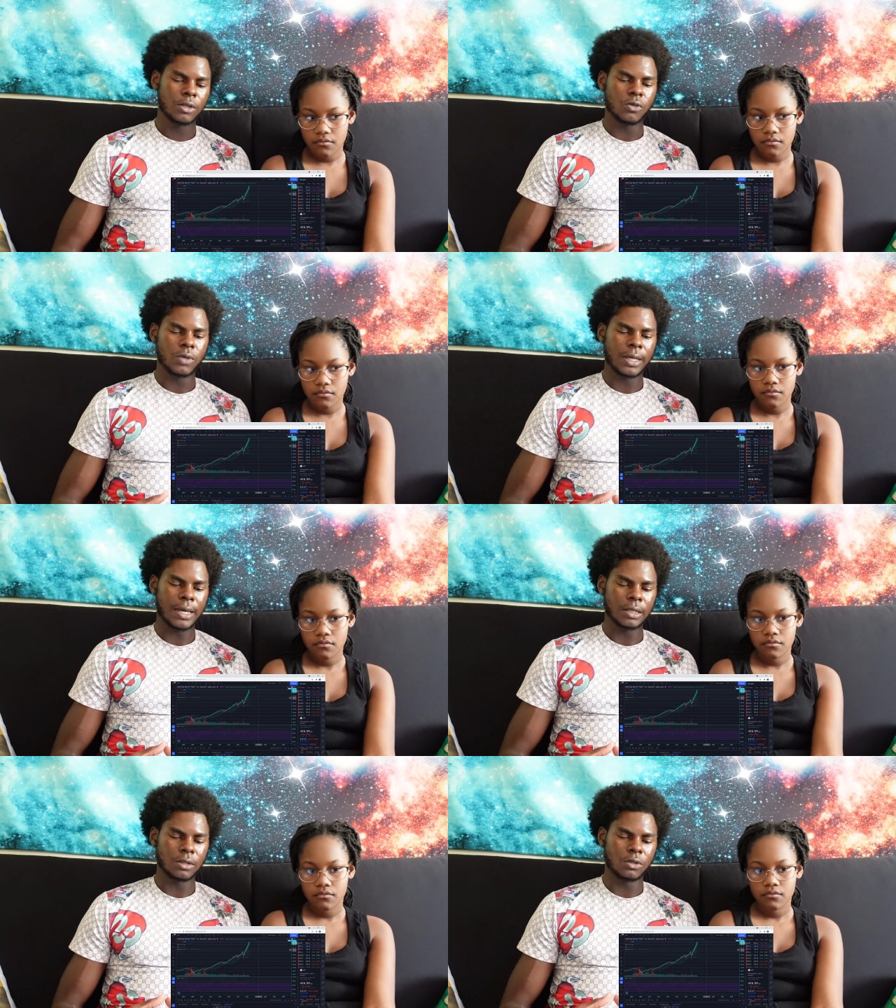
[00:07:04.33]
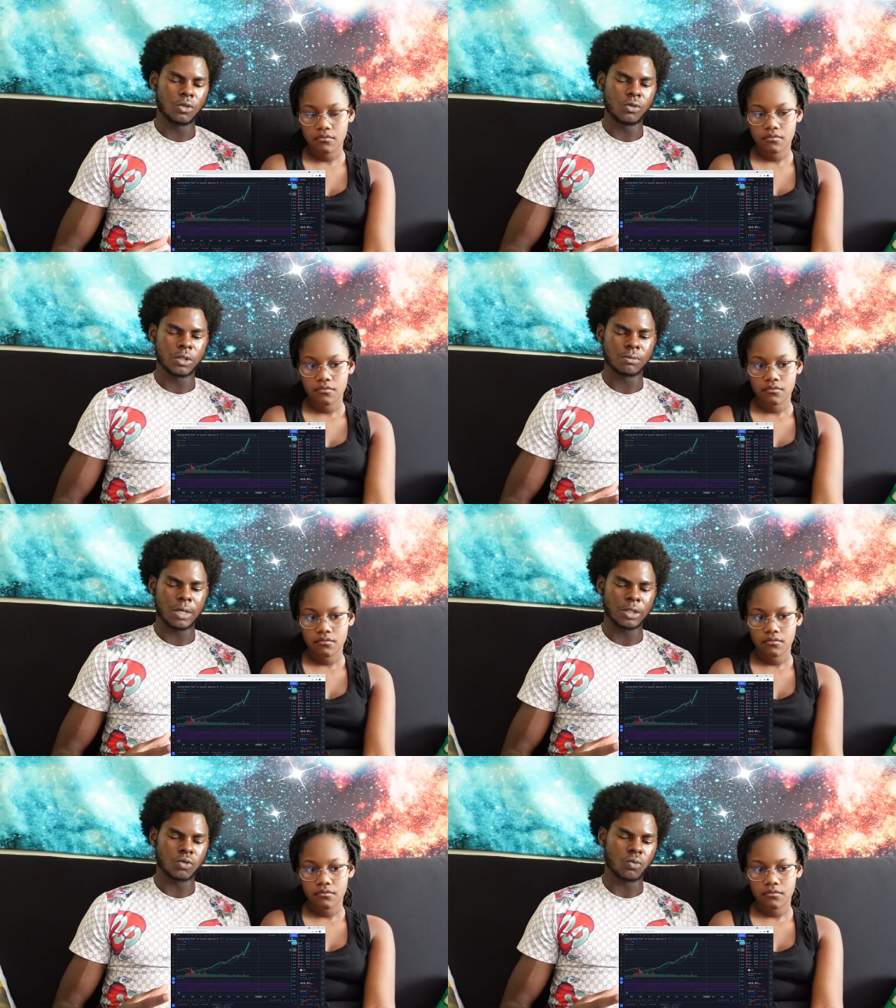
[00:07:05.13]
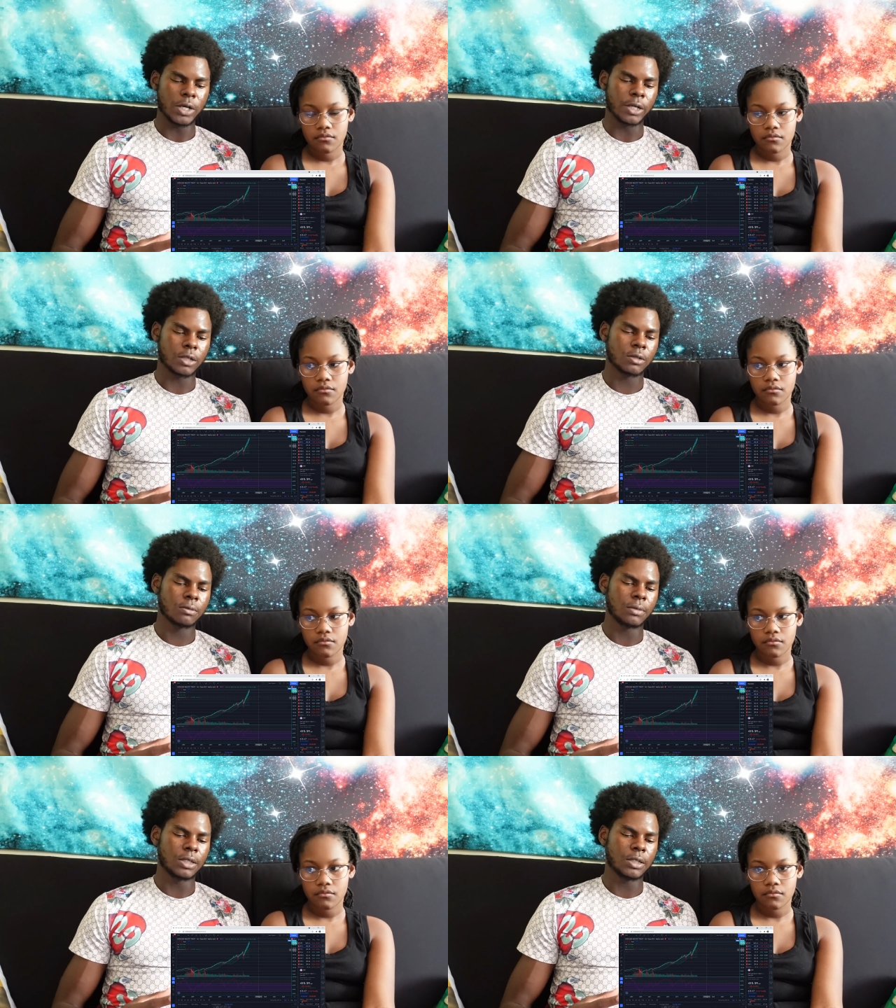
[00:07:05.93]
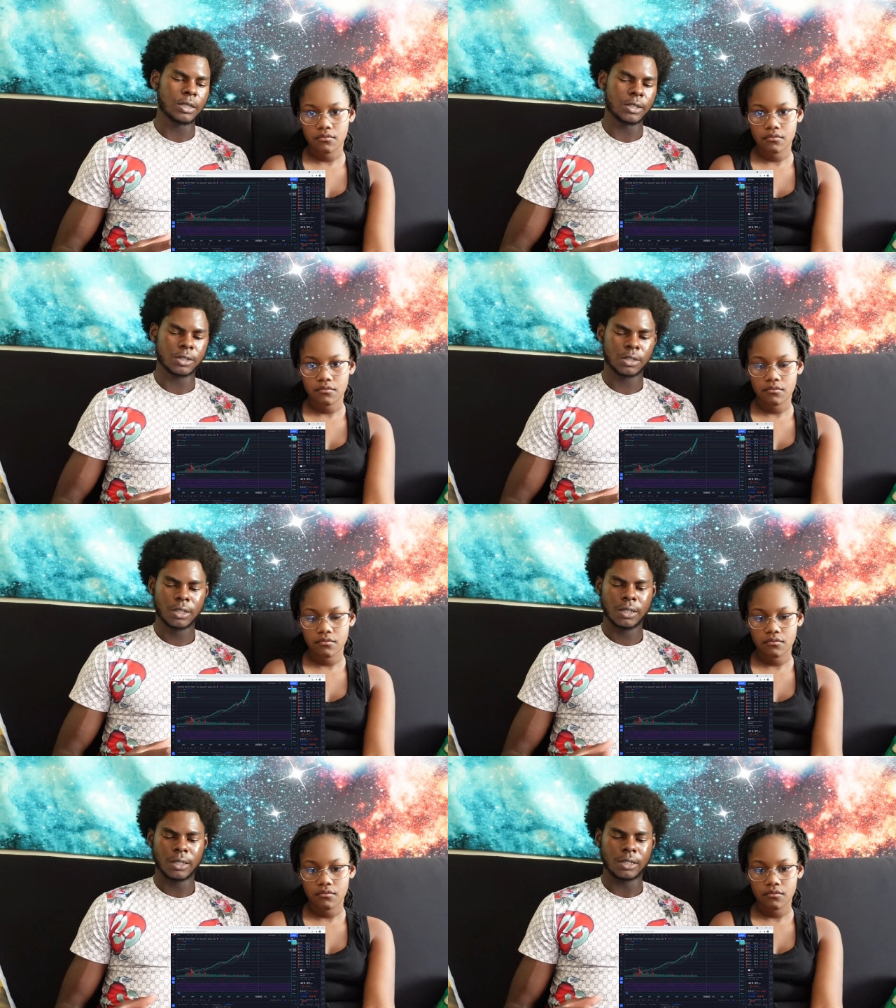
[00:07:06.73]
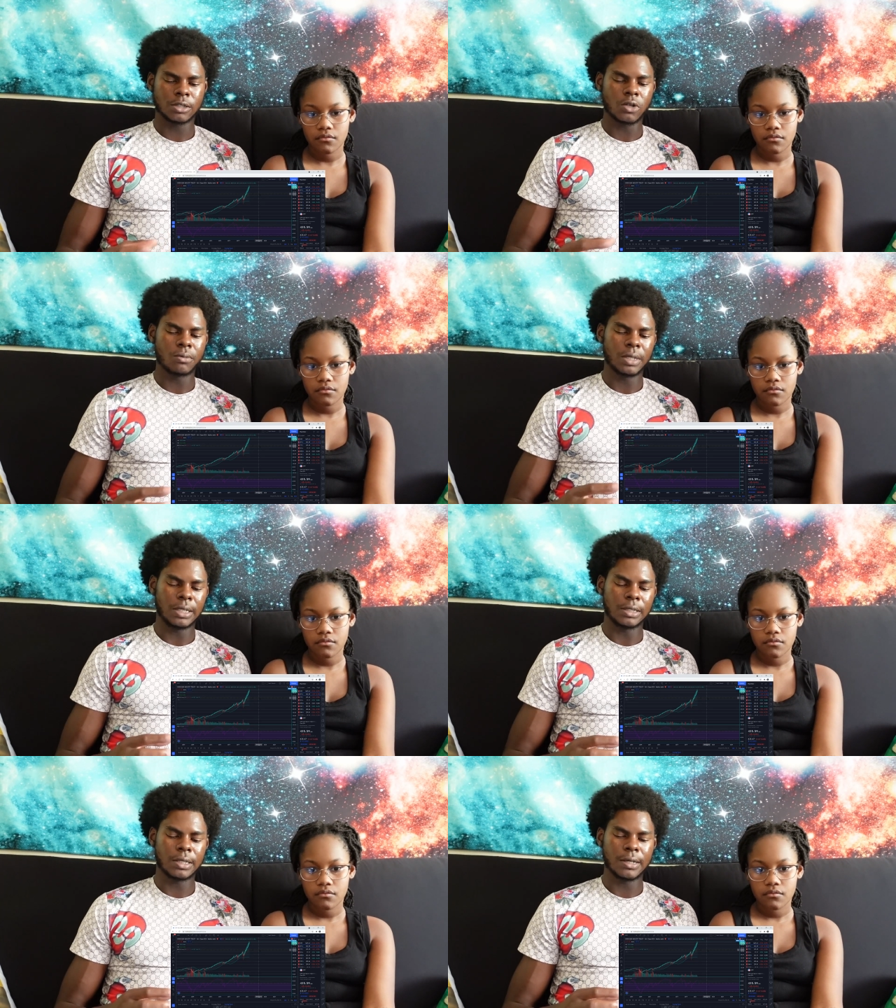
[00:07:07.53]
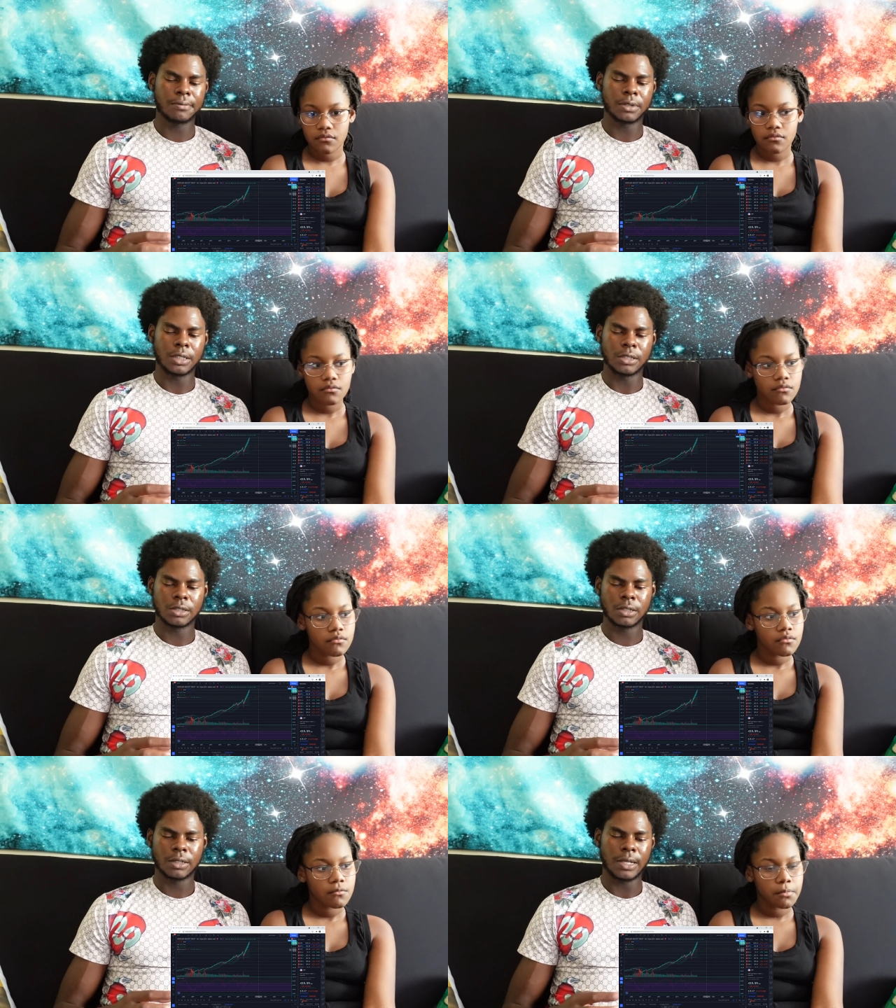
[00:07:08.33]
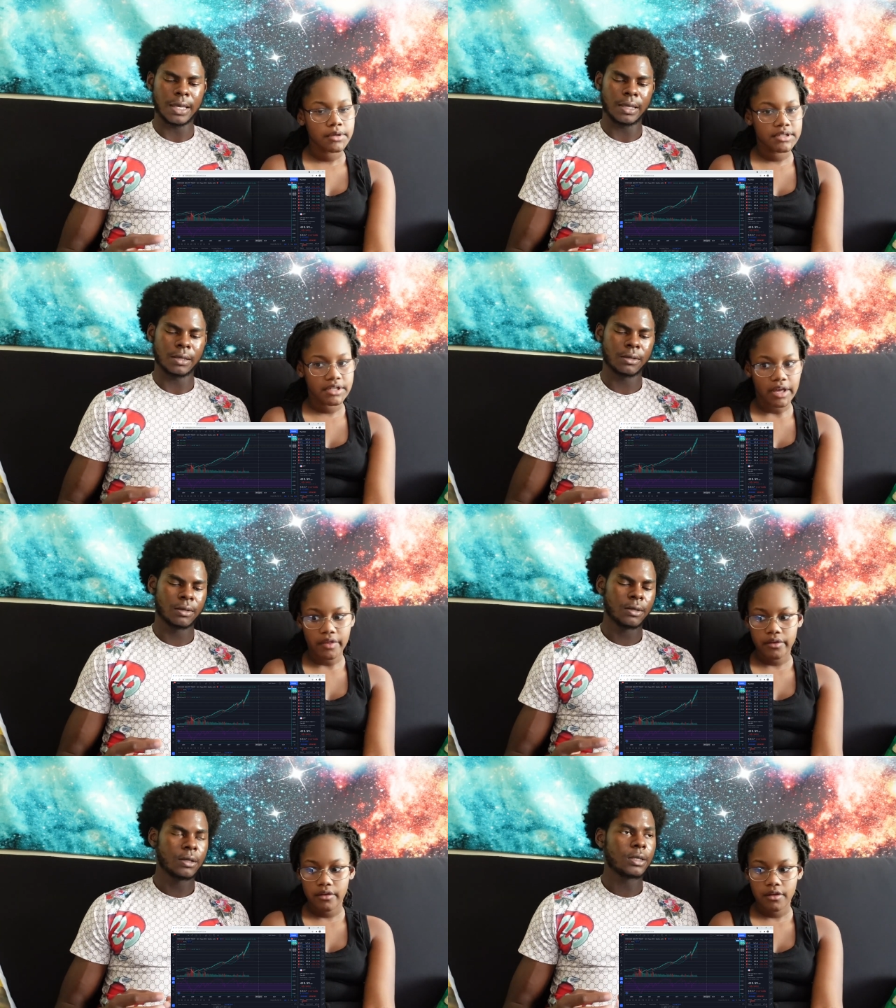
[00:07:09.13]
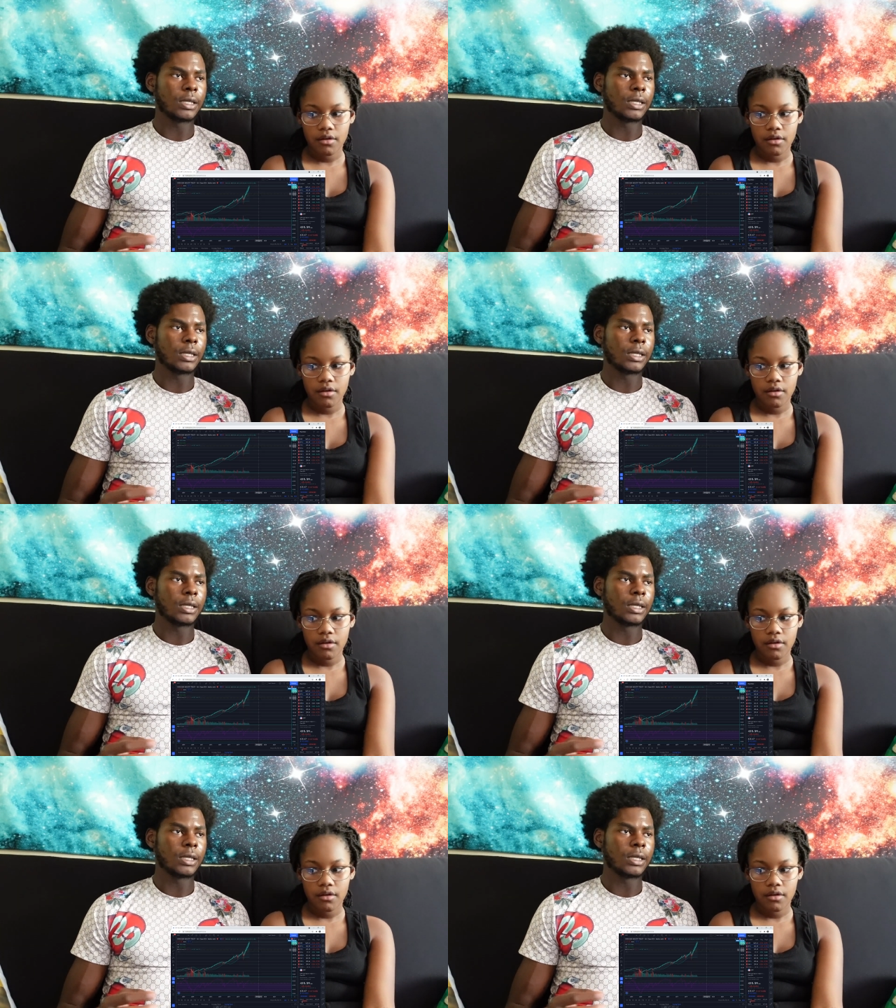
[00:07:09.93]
Speaker 1: You ain't gotta do as much work because it's so many companies that put together.